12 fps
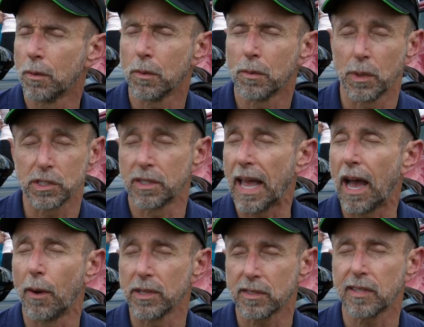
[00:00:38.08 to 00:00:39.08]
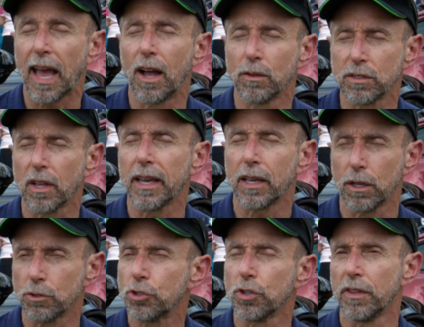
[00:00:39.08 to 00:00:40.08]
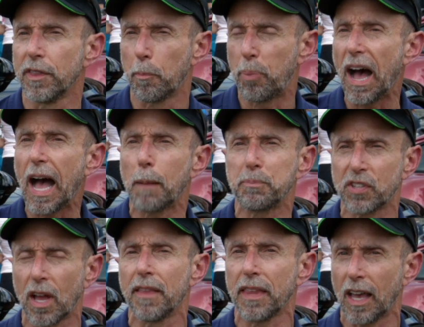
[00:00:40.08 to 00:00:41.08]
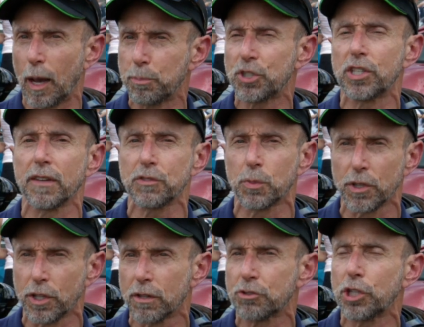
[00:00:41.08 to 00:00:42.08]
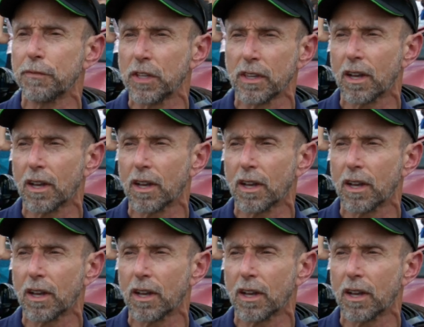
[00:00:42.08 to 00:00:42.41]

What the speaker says: which now it sounds like it should. The pops on the upshifts when you're shifting the